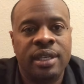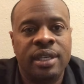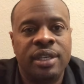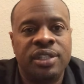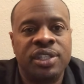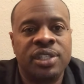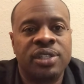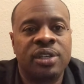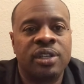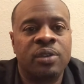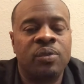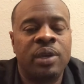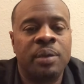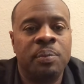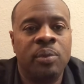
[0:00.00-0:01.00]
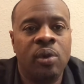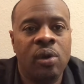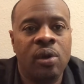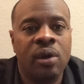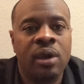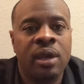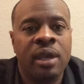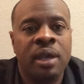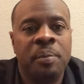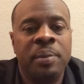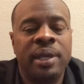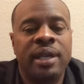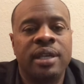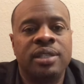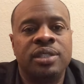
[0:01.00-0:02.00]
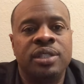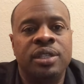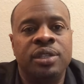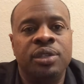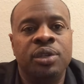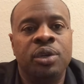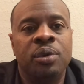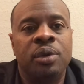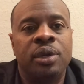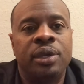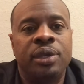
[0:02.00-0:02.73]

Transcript: she's going to want more because you're